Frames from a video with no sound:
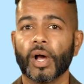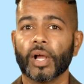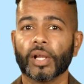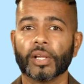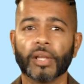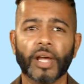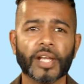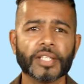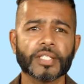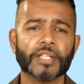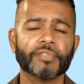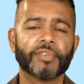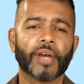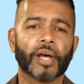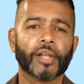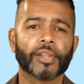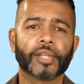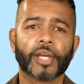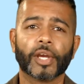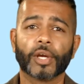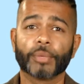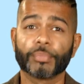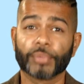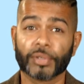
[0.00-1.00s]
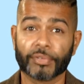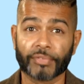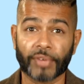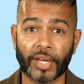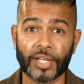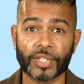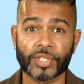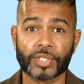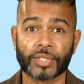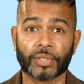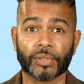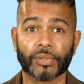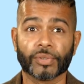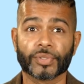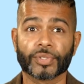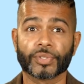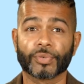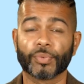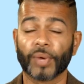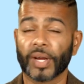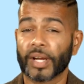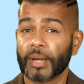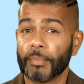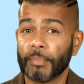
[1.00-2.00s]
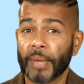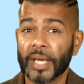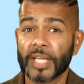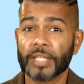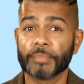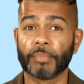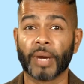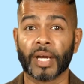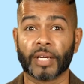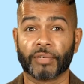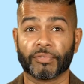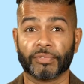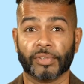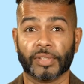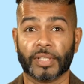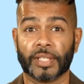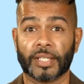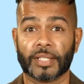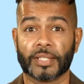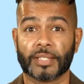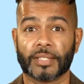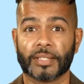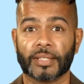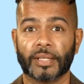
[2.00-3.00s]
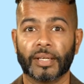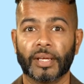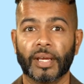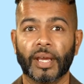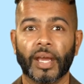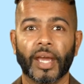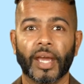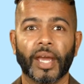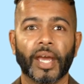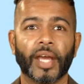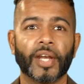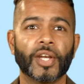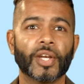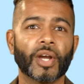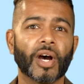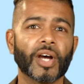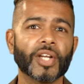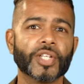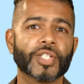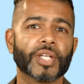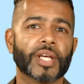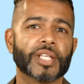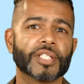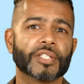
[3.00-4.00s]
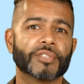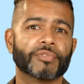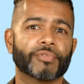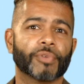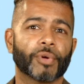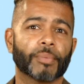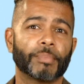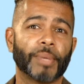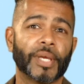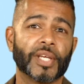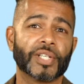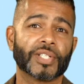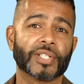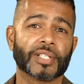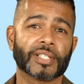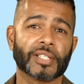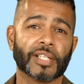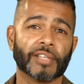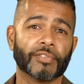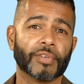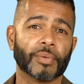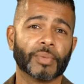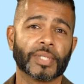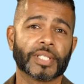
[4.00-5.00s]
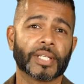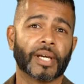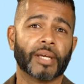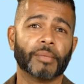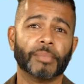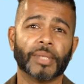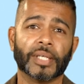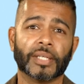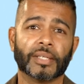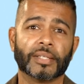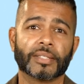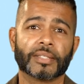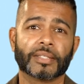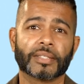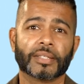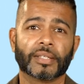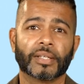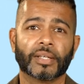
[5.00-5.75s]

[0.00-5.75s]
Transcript: Lots of healthcare professionals recommend mindfulness, and not just for patients living with diabetes.